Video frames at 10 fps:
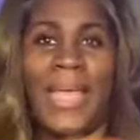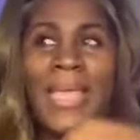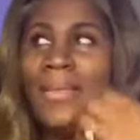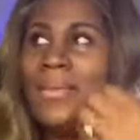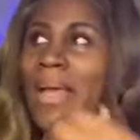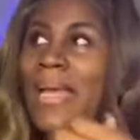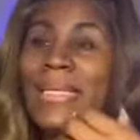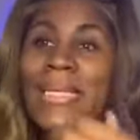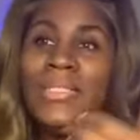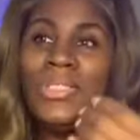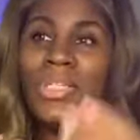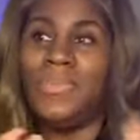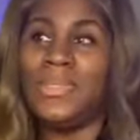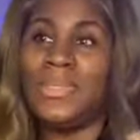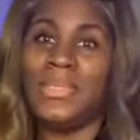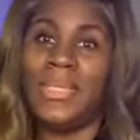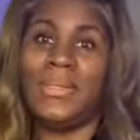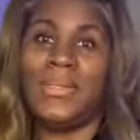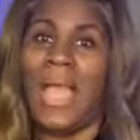Like, I guess she was,